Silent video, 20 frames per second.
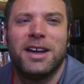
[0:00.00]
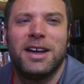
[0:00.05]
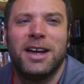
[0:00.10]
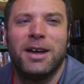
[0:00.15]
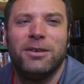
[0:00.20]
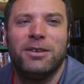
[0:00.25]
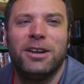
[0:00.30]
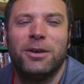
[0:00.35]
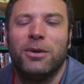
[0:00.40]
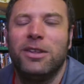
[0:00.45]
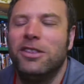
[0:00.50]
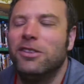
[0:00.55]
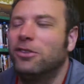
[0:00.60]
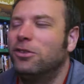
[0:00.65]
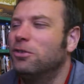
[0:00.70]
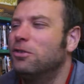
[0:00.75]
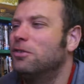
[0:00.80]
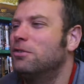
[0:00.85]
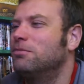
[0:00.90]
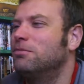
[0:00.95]
you know, when the
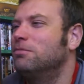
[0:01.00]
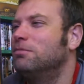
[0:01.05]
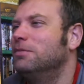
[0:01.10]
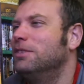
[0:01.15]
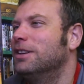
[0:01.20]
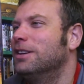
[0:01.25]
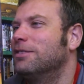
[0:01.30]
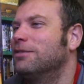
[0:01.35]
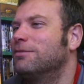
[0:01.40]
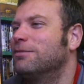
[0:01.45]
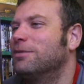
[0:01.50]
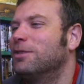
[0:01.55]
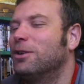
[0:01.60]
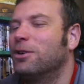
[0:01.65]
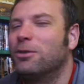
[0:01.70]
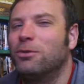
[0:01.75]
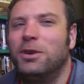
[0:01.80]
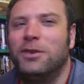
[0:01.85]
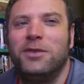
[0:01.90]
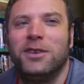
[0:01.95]
sort of the, you know,
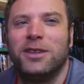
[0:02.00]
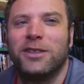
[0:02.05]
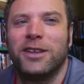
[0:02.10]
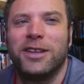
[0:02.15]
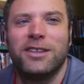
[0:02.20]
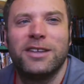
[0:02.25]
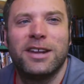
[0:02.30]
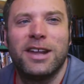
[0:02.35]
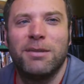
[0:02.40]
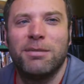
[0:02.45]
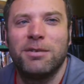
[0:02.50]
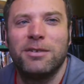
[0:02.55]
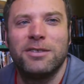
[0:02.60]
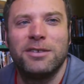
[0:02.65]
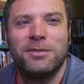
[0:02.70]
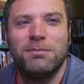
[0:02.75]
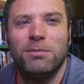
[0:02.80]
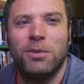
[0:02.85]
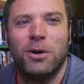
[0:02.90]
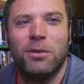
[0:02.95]
horrific thing that happened to this
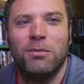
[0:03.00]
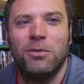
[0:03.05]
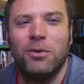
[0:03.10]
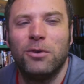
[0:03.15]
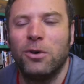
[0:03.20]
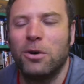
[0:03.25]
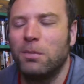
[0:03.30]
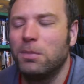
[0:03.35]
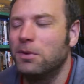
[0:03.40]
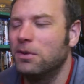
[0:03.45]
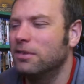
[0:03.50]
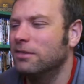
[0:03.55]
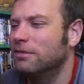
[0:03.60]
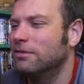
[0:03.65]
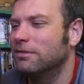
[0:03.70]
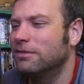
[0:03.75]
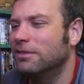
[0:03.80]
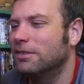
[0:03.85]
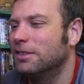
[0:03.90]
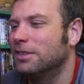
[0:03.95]
bomb dropped,
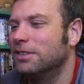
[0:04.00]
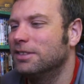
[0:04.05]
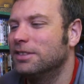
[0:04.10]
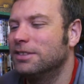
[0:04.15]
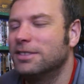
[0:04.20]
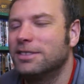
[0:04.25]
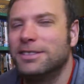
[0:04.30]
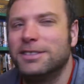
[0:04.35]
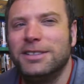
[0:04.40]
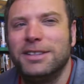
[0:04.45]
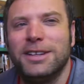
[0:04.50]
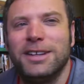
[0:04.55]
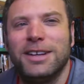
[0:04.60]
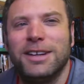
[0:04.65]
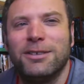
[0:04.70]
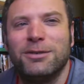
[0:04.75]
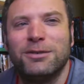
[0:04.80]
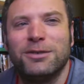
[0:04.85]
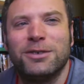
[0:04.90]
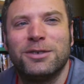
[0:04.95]
and just, yeah,
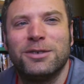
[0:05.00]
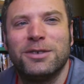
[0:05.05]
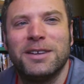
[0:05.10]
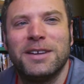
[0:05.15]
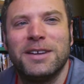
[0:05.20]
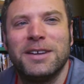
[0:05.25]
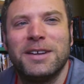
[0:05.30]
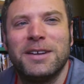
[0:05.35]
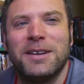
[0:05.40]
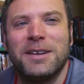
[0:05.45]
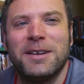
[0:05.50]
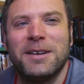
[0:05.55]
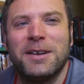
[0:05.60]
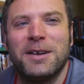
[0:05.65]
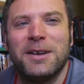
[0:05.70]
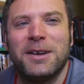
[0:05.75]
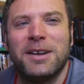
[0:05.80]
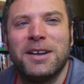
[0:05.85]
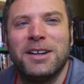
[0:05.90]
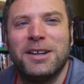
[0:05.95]

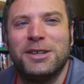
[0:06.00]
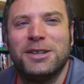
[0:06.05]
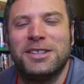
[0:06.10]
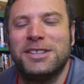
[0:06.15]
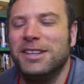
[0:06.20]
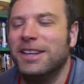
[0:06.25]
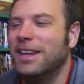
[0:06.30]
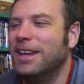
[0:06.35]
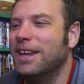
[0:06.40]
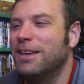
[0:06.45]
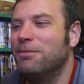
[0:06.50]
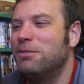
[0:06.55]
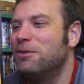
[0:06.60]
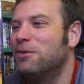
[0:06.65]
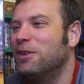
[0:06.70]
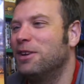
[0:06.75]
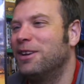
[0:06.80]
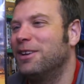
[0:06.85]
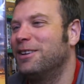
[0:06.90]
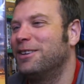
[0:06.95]
it's yeah, a bit
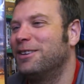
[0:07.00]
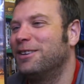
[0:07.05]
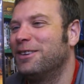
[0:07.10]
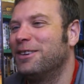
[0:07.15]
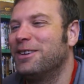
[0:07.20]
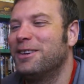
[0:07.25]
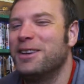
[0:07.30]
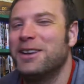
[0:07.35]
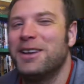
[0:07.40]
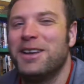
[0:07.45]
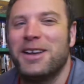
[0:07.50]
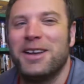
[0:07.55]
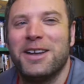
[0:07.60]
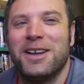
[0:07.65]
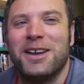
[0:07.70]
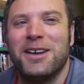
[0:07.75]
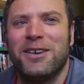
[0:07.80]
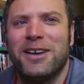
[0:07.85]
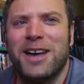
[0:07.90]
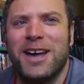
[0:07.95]
of
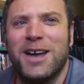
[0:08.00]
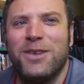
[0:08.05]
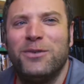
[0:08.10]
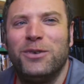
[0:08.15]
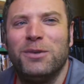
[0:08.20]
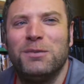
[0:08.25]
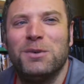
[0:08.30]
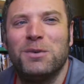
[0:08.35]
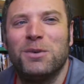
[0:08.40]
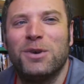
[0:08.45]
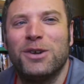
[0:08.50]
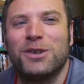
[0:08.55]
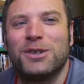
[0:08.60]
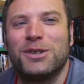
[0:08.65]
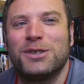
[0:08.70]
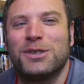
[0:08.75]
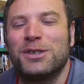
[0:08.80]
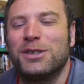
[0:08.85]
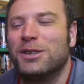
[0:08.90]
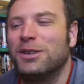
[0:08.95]
a hard film to watch,
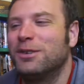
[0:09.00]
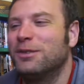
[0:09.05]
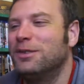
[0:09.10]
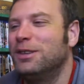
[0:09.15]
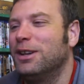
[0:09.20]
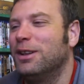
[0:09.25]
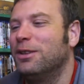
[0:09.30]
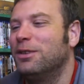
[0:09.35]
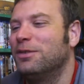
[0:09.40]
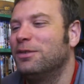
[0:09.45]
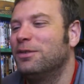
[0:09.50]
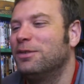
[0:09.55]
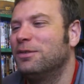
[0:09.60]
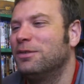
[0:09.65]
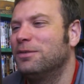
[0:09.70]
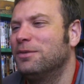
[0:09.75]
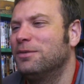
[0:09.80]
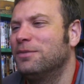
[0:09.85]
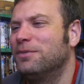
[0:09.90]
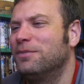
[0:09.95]
because there's a lot, you know, a lot of sort
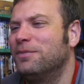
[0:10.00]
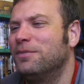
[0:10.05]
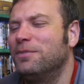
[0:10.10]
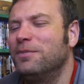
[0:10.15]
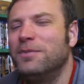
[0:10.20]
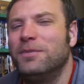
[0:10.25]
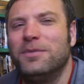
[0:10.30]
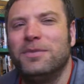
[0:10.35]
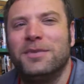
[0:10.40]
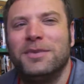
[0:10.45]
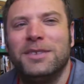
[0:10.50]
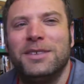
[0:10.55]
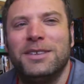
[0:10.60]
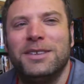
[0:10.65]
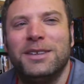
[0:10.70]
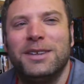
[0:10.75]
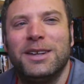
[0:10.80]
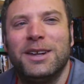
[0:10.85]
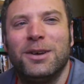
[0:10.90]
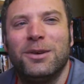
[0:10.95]
of,
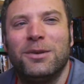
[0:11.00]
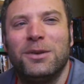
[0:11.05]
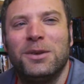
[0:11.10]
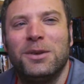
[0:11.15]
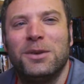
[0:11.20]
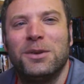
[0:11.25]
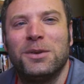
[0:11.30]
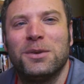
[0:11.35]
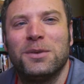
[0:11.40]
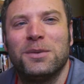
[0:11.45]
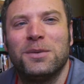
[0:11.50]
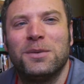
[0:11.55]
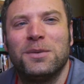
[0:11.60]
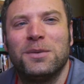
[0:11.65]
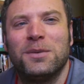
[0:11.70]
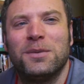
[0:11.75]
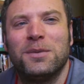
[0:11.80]
you know, all these sort of